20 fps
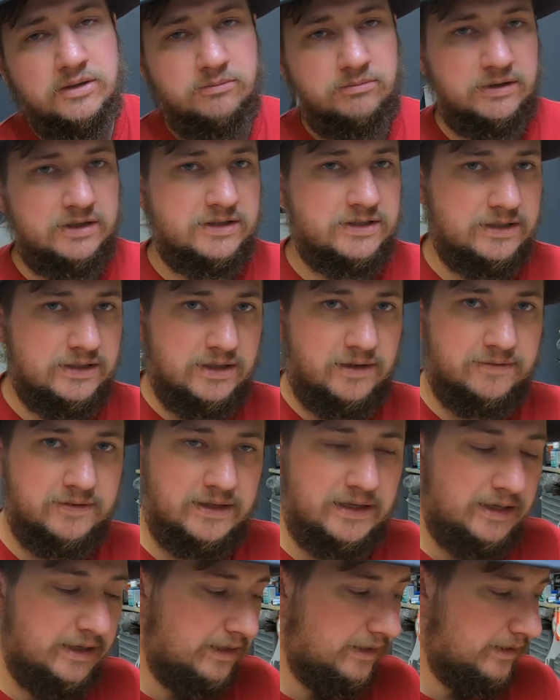but it's enough
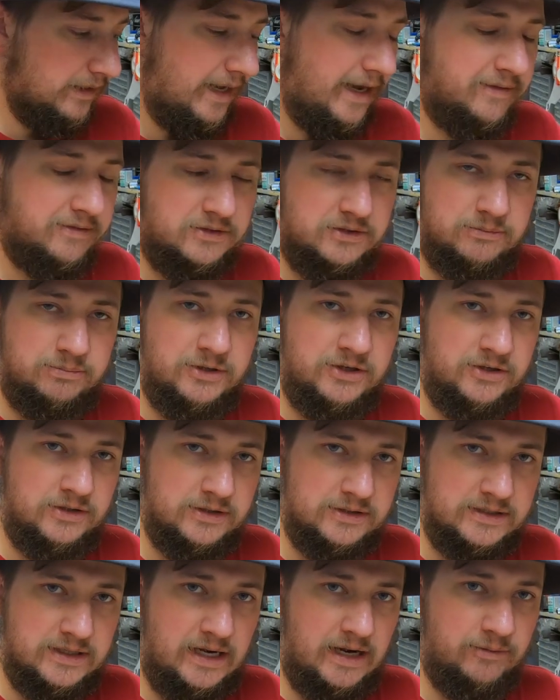that after a
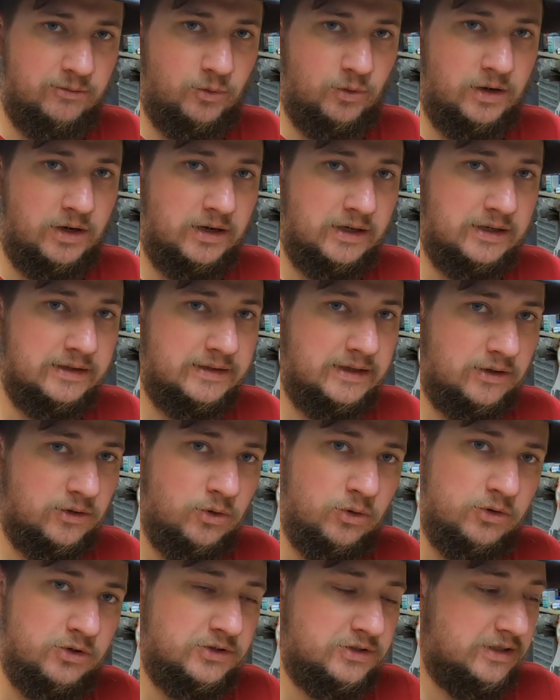period of time wearing it, that
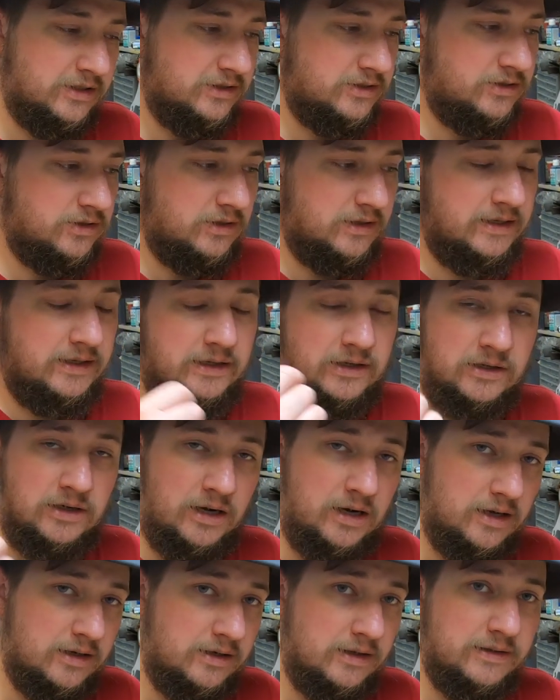corner is going to start getting
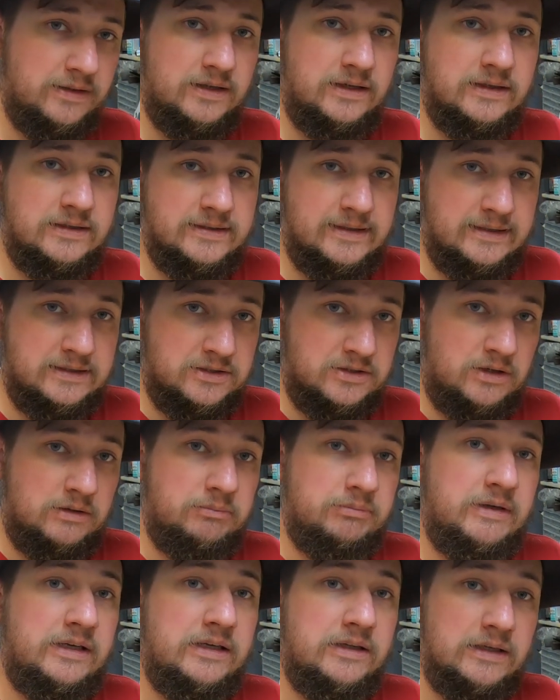caught on things and
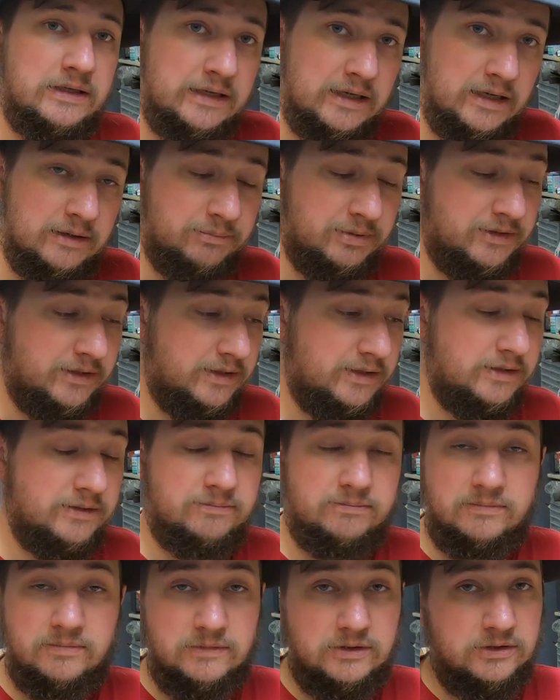start peeling up, and then
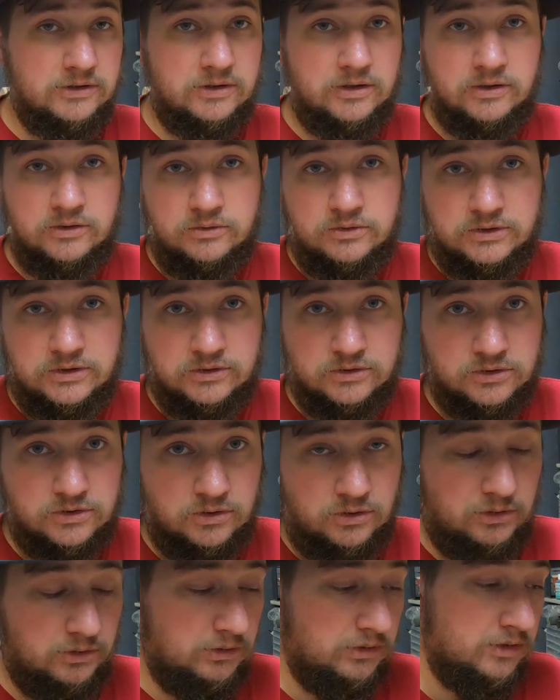you're going to lose your
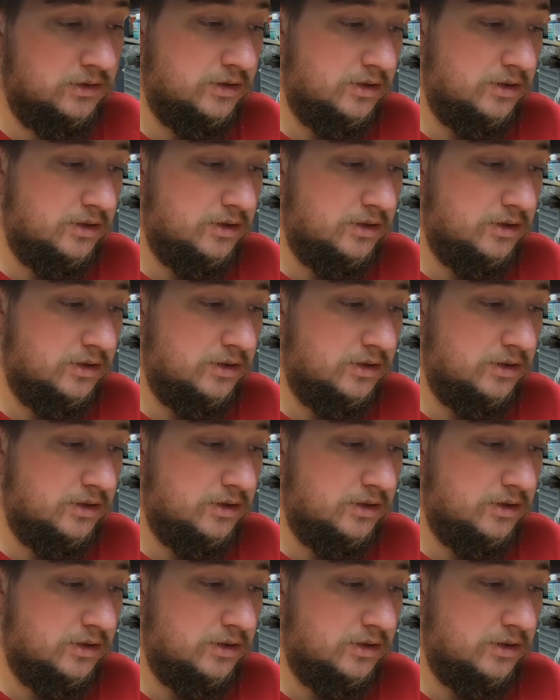sole.